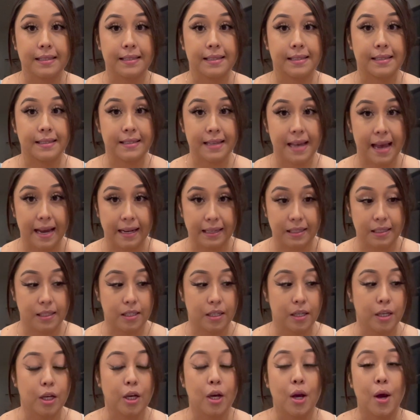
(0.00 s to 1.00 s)
set.
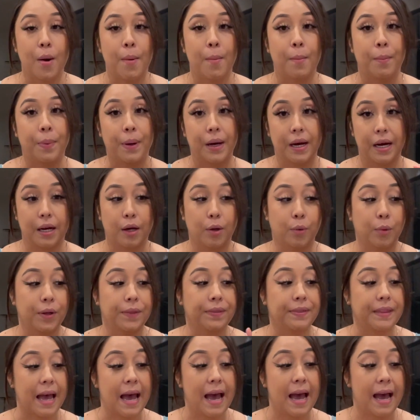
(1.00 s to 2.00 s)
But
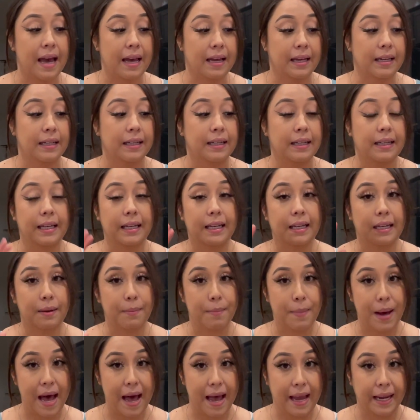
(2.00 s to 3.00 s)
with that in
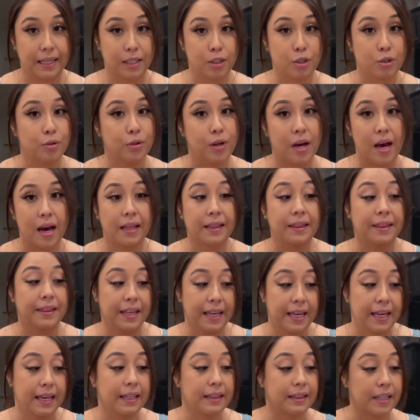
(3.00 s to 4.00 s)
mind, do not
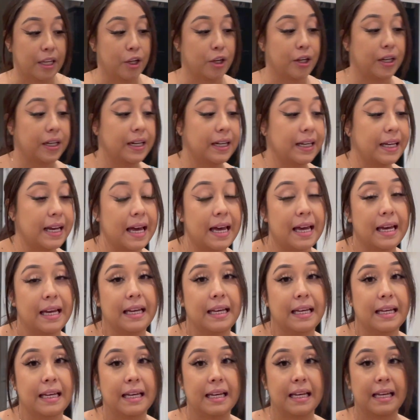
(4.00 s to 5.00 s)
think that you're gonna get
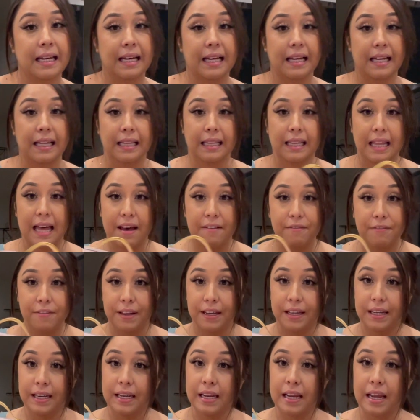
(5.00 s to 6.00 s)

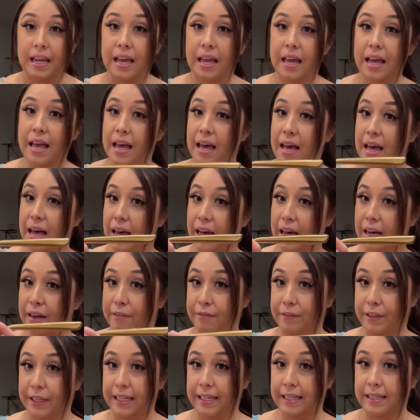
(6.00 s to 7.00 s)
eleven of
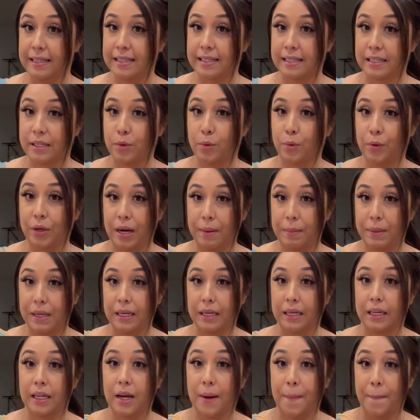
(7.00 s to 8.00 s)
these, what I
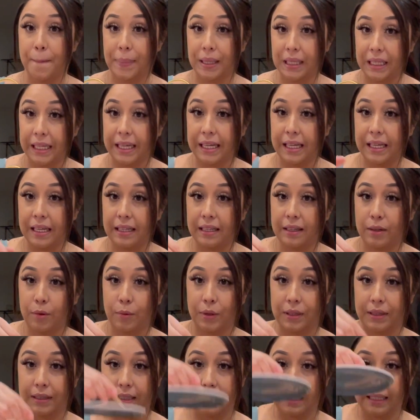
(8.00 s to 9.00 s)
mean complete,
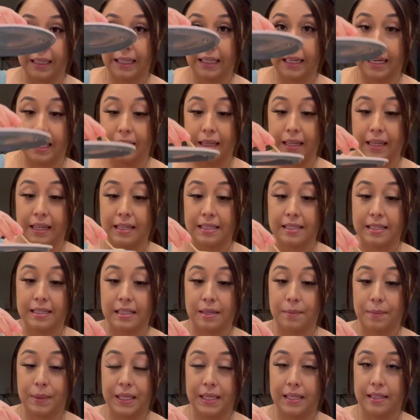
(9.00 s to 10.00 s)
with the lid and this is
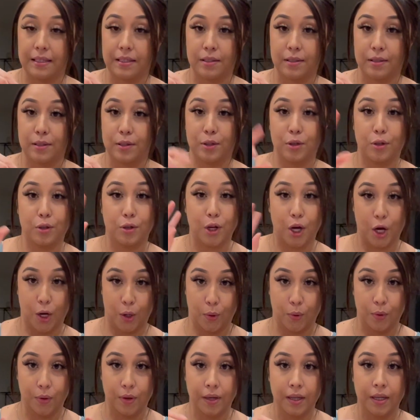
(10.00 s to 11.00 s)
a piece. No,
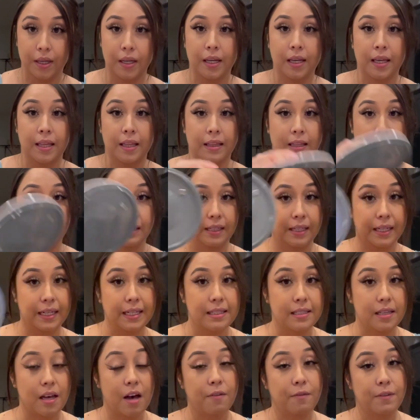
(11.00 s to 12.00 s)
the lid
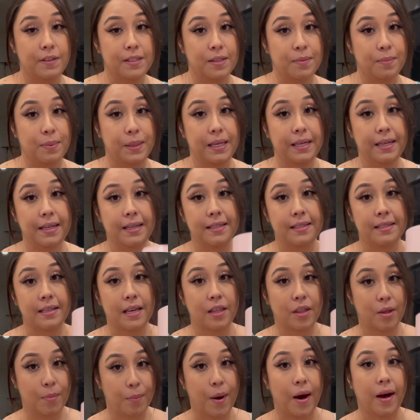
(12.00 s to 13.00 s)
itself is a piece
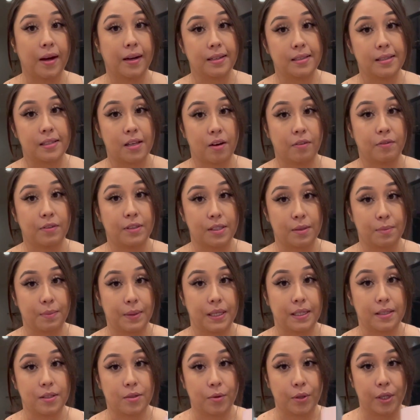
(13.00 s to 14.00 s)
and the pot itself is a
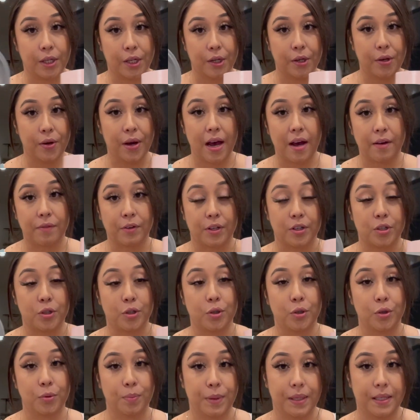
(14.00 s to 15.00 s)
piece. So here you have your
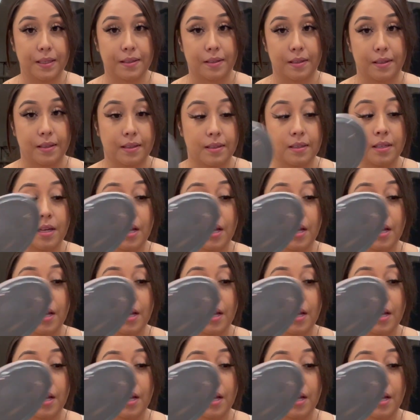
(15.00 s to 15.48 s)
two pieces.